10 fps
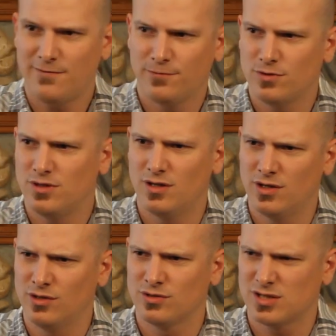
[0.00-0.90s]
fruity
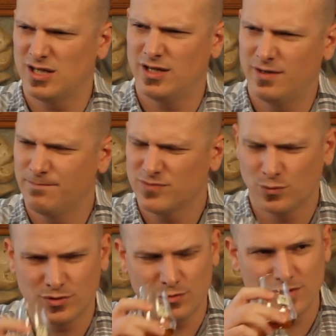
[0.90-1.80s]
nose,
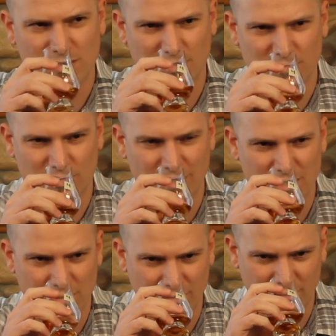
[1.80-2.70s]
twinge of something
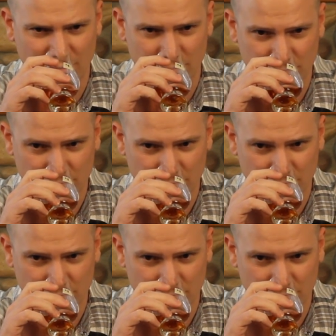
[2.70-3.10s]
strange on there.